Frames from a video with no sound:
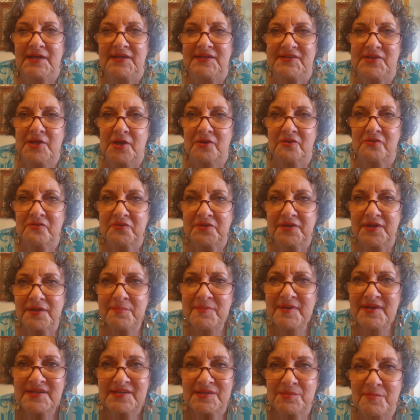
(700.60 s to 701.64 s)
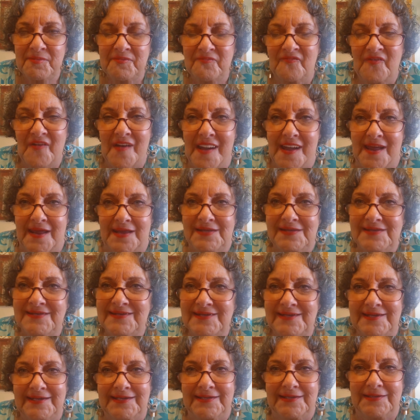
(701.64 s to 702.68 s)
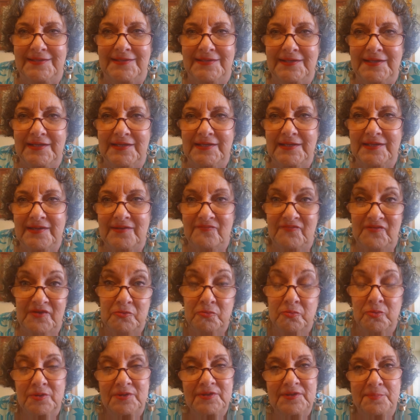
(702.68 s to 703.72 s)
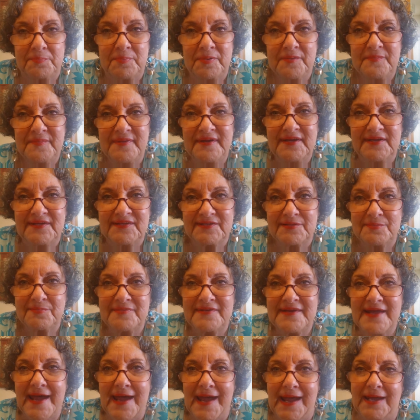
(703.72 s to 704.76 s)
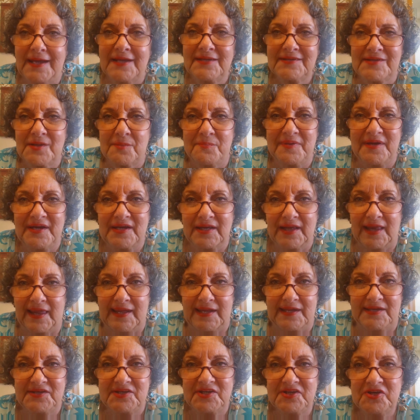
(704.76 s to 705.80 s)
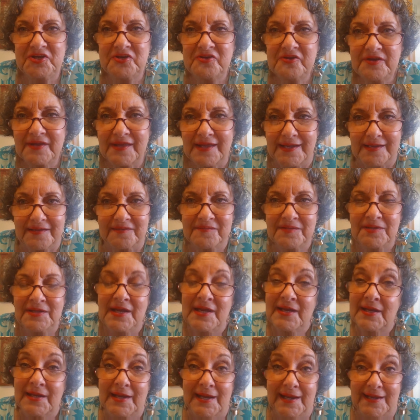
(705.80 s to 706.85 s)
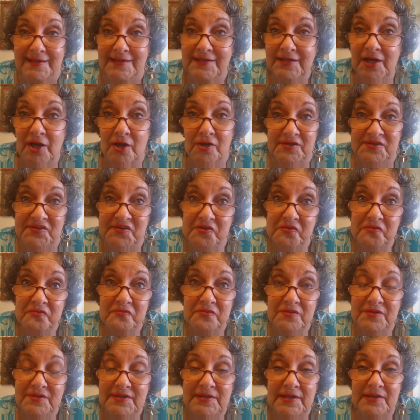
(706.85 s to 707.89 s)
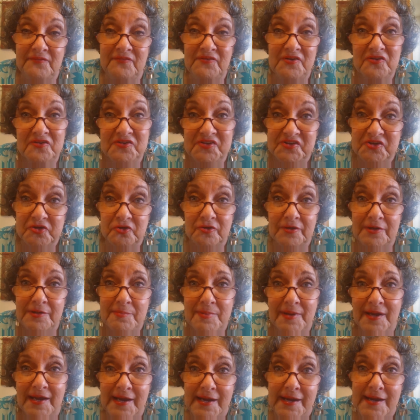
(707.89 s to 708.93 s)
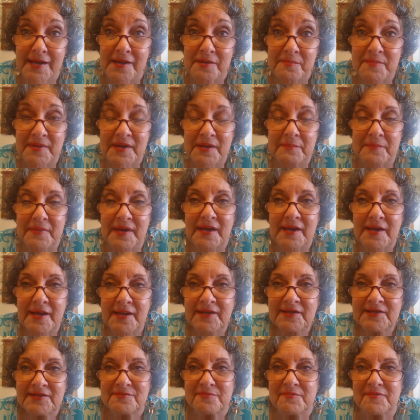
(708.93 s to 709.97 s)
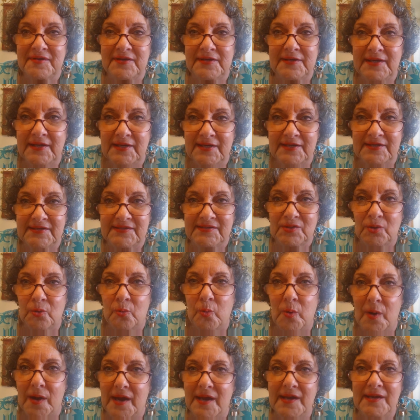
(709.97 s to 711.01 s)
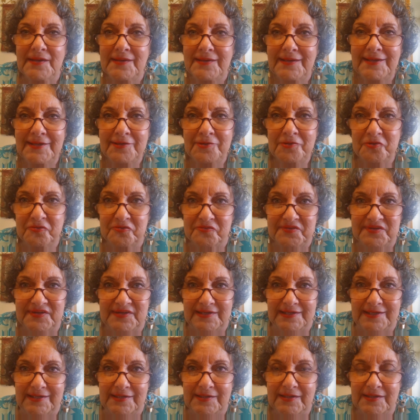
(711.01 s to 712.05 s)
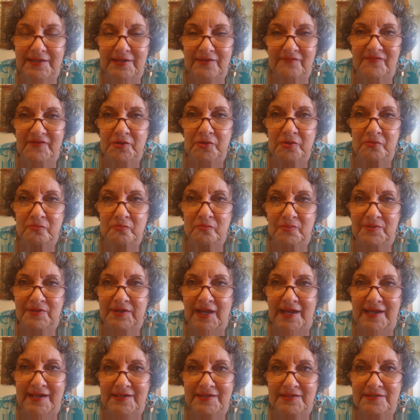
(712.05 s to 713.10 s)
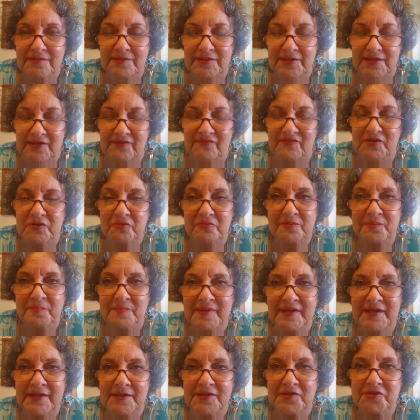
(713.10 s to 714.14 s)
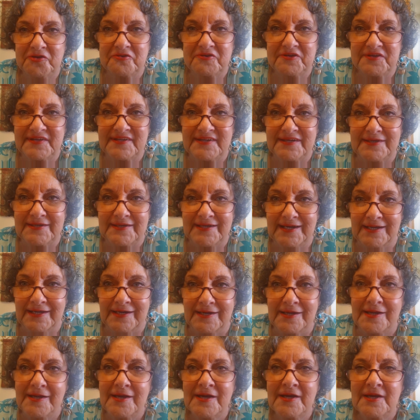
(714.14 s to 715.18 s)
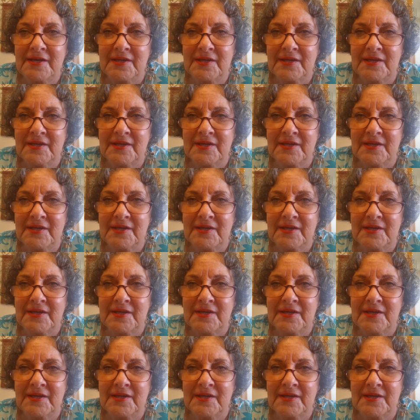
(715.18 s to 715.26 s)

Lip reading: So give me some advice, and if you want to put me in some tags, I'll be glad to do that. I can also give you a story about how I met my husband. It is quite interesting if you would be interested in it.